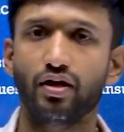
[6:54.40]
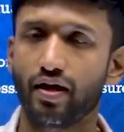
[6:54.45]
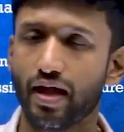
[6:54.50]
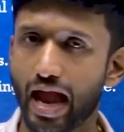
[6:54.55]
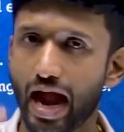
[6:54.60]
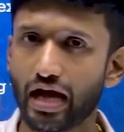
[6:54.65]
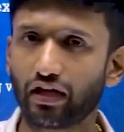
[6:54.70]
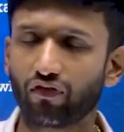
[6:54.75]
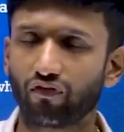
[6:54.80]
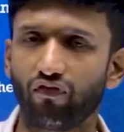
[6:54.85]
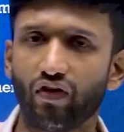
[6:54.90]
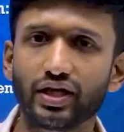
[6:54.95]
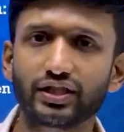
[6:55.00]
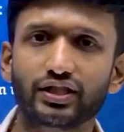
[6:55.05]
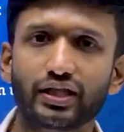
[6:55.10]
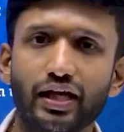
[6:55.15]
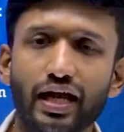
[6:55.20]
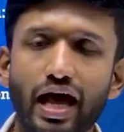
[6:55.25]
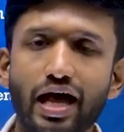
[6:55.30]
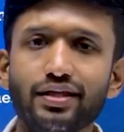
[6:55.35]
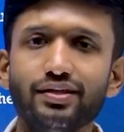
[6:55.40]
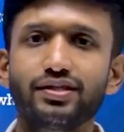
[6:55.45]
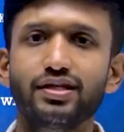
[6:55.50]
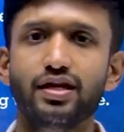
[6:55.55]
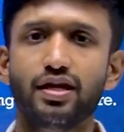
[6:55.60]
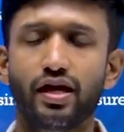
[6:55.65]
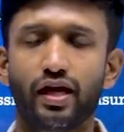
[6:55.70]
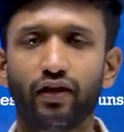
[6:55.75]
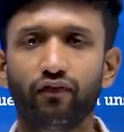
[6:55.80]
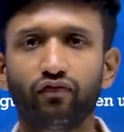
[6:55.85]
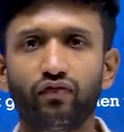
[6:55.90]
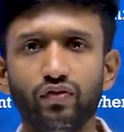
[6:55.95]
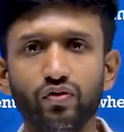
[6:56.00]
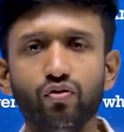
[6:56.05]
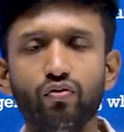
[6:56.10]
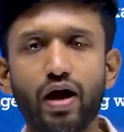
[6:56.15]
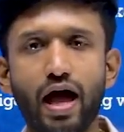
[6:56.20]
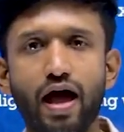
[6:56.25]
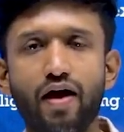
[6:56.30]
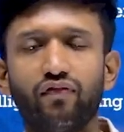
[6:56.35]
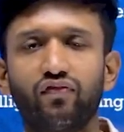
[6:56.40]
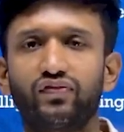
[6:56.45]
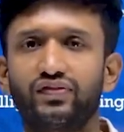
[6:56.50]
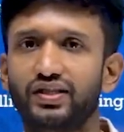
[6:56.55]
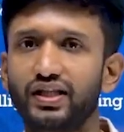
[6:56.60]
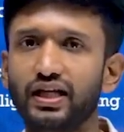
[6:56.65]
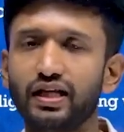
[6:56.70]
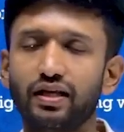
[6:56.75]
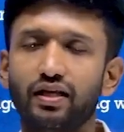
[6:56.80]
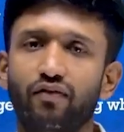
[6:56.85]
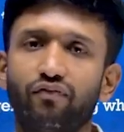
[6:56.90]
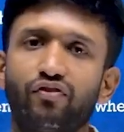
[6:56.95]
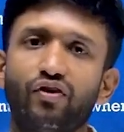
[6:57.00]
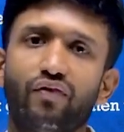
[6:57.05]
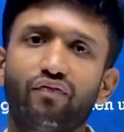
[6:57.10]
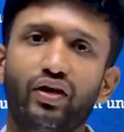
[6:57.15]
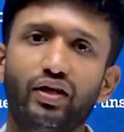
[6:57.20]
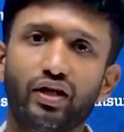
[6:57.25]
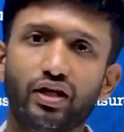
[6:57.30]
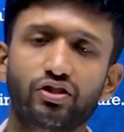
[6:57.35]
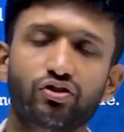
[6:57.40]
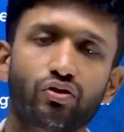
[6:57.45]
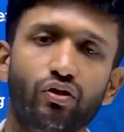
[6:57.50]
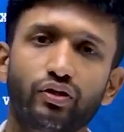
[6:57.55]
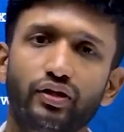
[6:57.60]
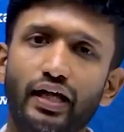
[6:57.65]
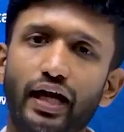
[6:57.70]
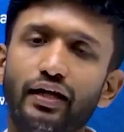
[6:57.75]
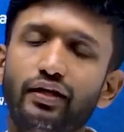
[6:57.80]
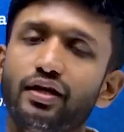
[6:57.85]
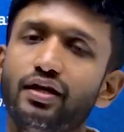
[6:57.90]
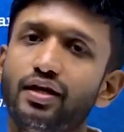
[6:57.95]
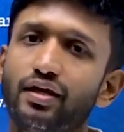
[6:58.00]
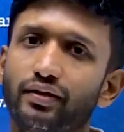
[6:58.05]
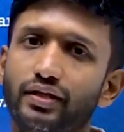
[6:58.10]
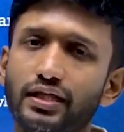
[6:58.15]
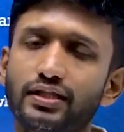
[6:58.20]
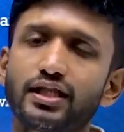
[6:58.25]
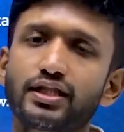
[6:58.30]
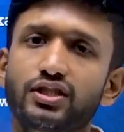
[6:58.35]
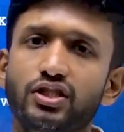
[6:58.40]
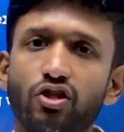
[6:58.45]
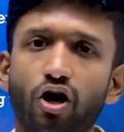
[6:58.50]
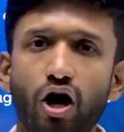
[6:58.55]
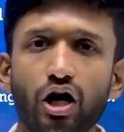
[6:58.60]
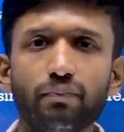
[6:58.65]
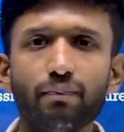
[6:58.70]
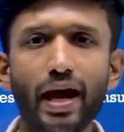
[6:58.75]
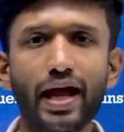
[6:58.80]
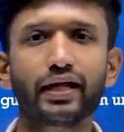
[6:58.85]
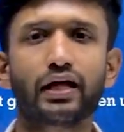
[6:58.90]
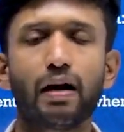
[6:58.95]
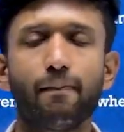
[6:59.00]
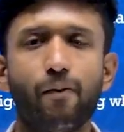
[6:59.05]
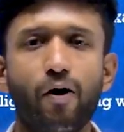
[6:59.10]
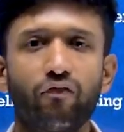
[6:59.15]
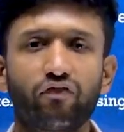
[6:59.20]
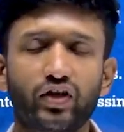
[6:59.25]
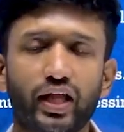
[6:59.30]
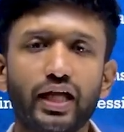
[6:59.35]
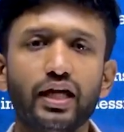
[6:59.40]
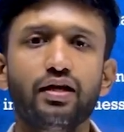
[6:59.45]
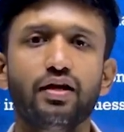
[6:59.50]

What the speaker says: At first glance, if you have understood that this is not my cup of tea,